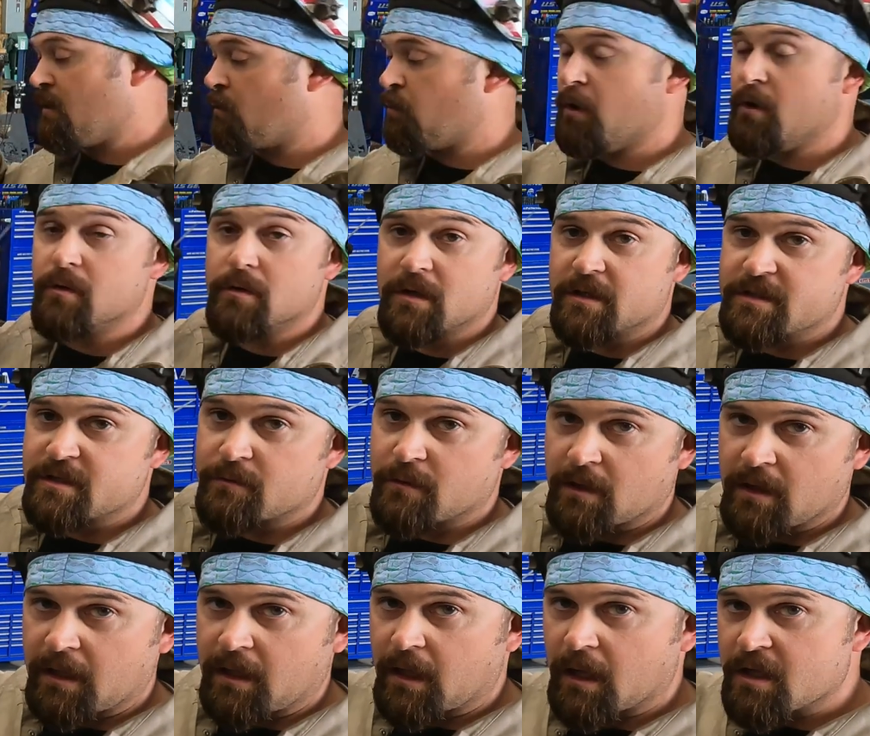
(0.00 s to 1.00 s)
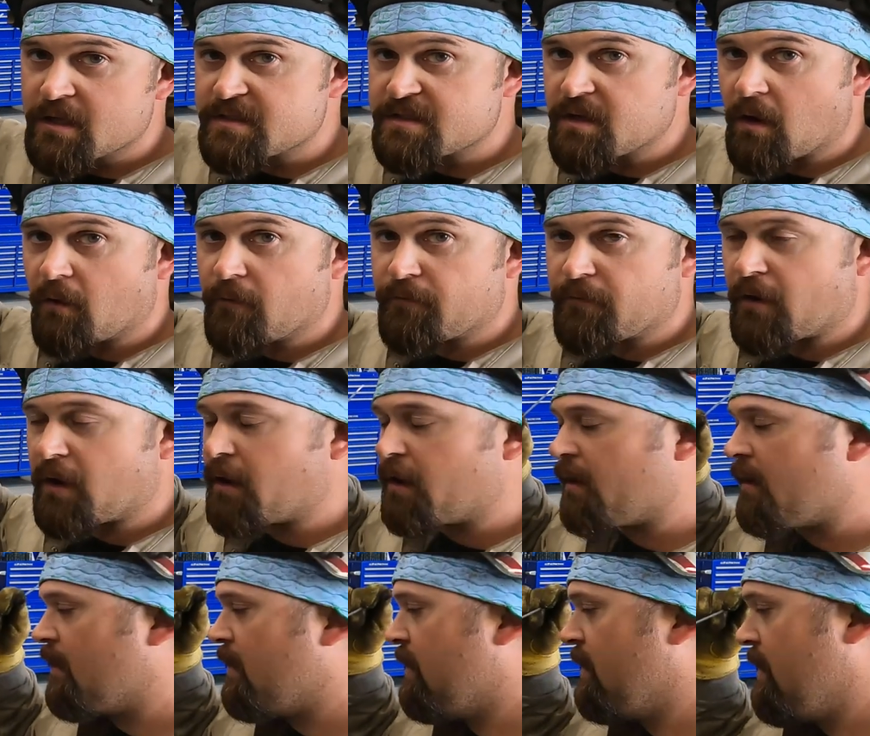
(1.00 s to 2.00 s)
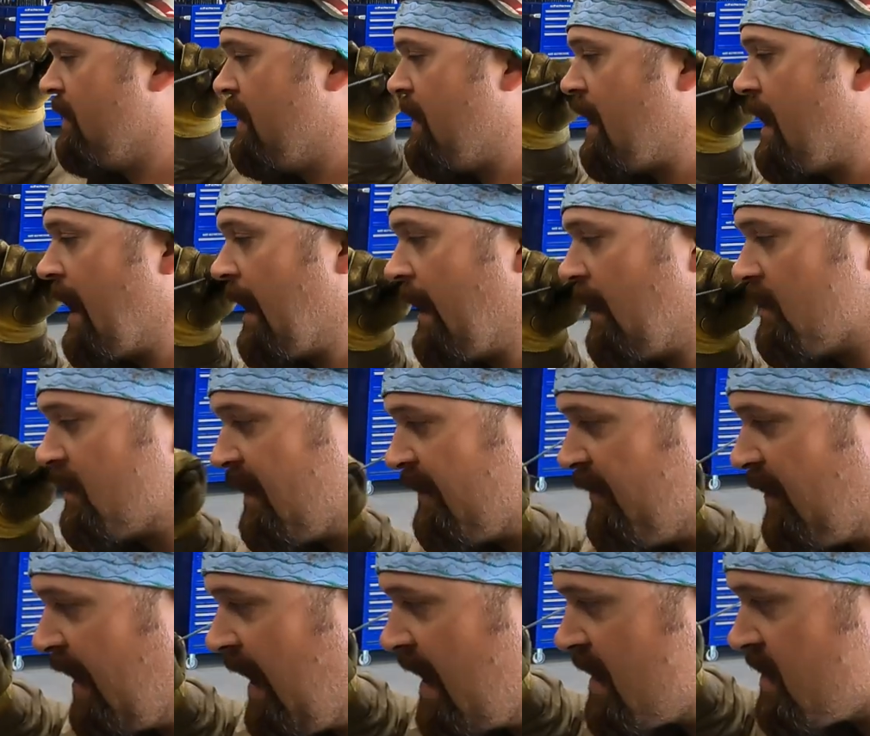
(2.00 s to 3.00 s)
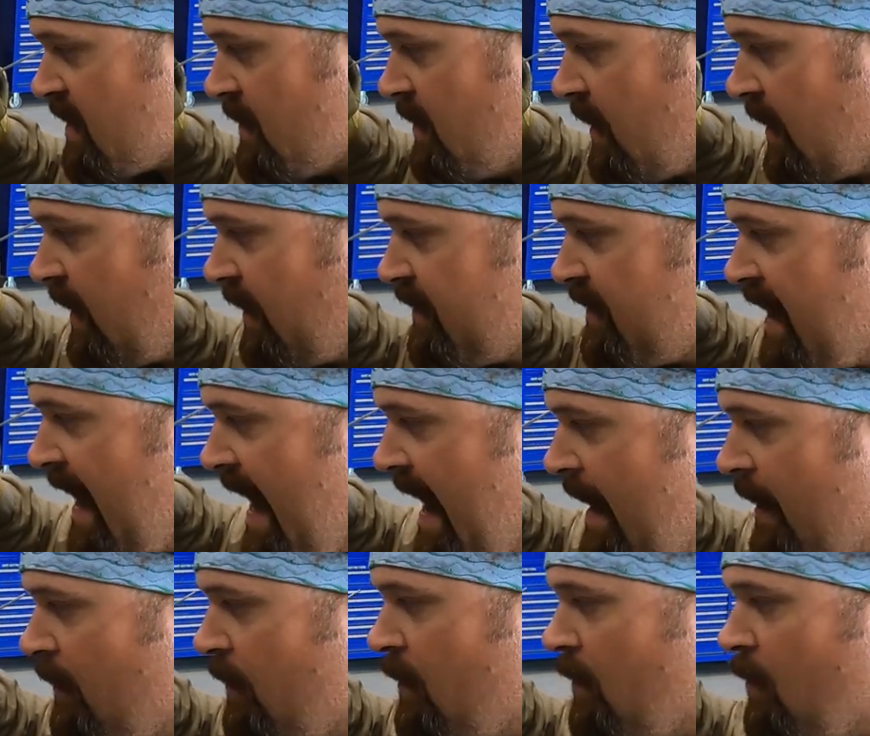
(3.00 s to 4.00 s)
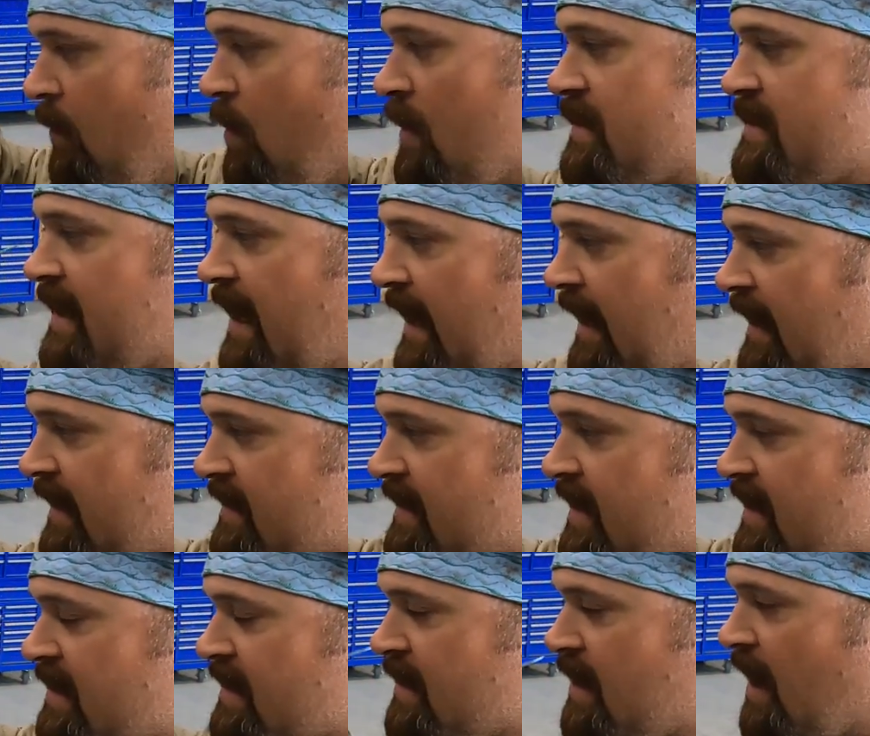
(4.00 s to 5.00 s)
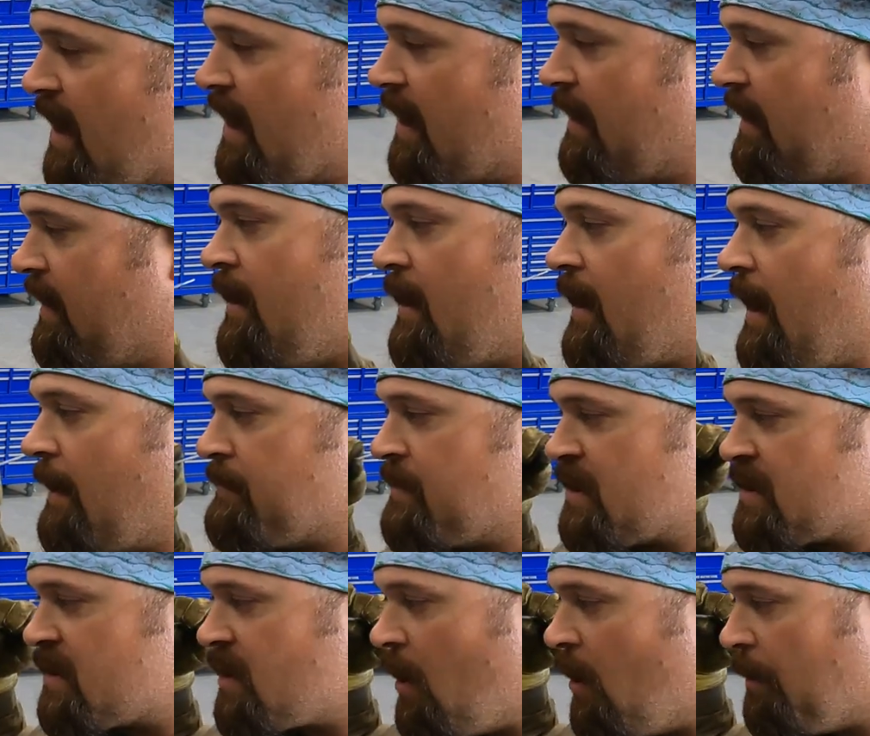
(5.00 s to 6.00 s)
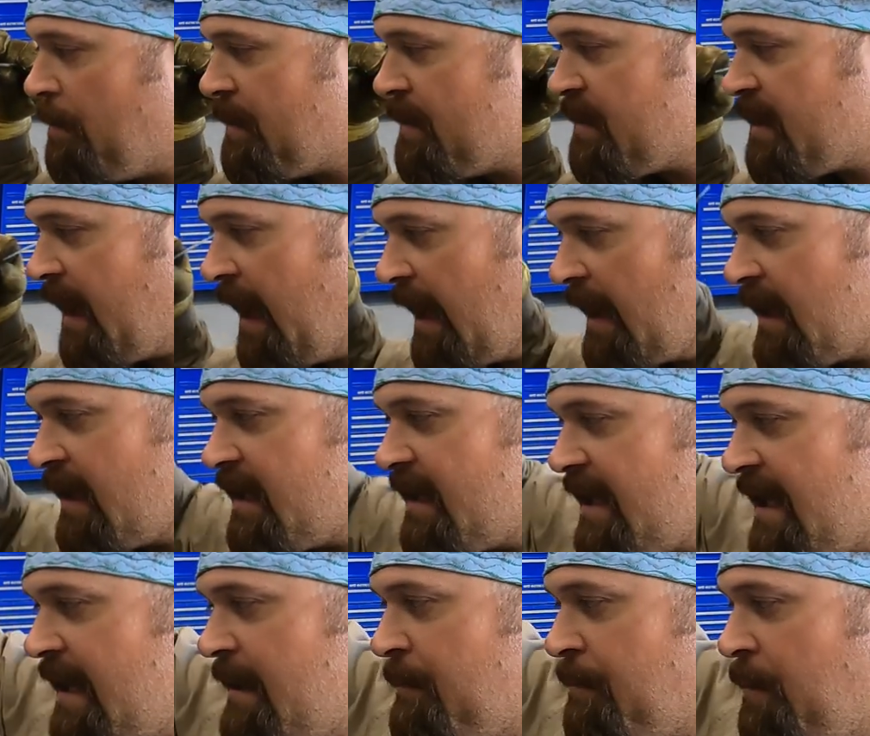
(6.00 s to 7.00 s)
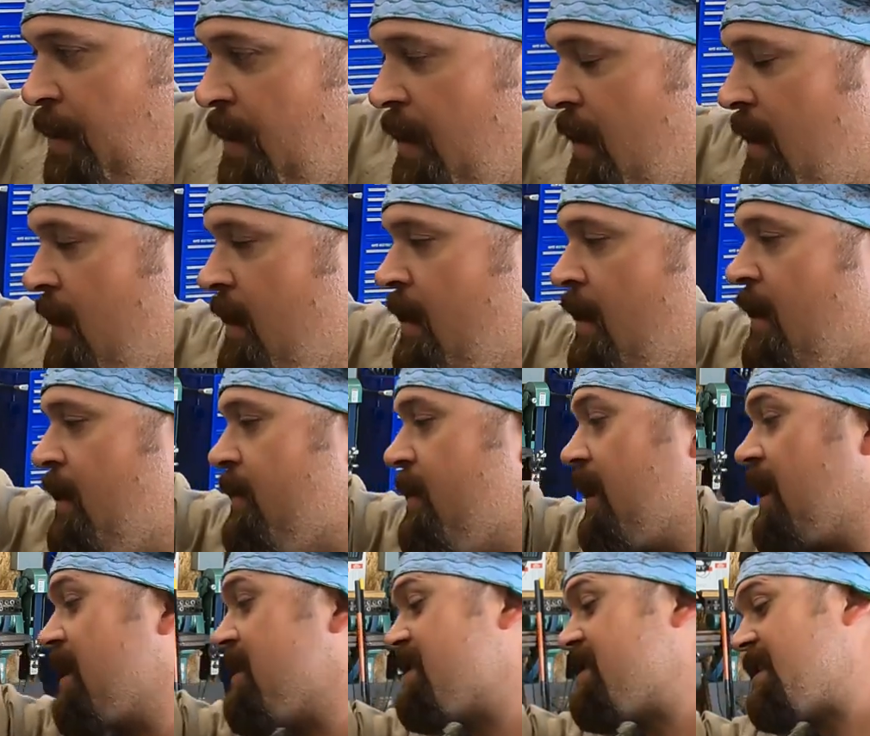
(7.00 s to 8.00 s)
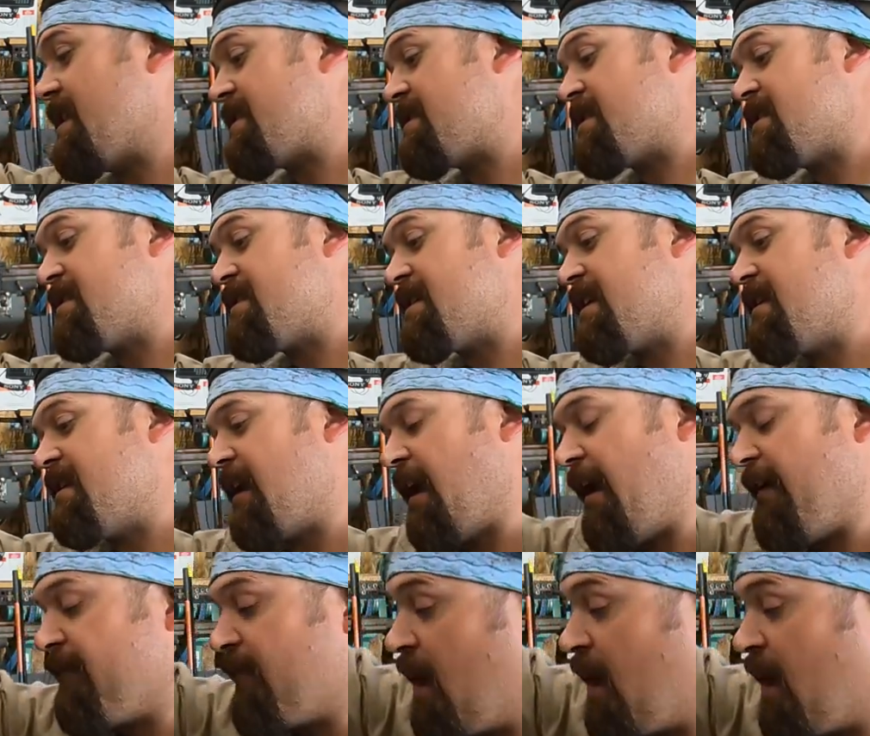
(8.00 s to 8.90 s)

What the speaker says: root looks really good so far, and I'll give you guys a look at that once I get this done. I'm just hoping that I can keep the consistency that I've